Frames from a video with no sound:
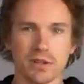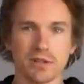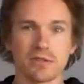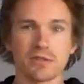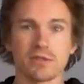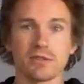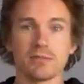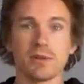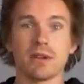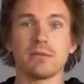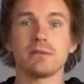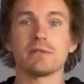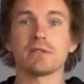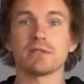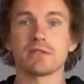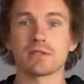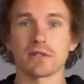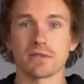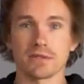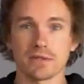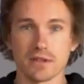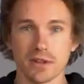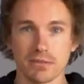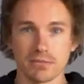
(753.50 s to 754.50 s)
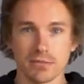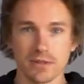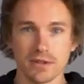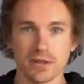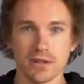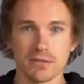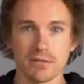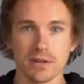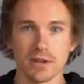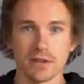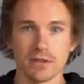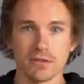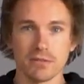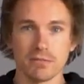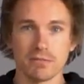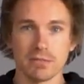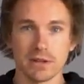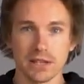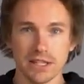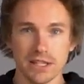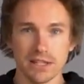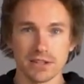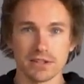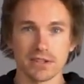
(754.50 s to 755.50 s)
here's some images of some just to make you
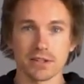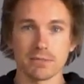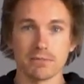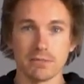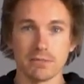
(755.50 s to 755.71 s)
pleased,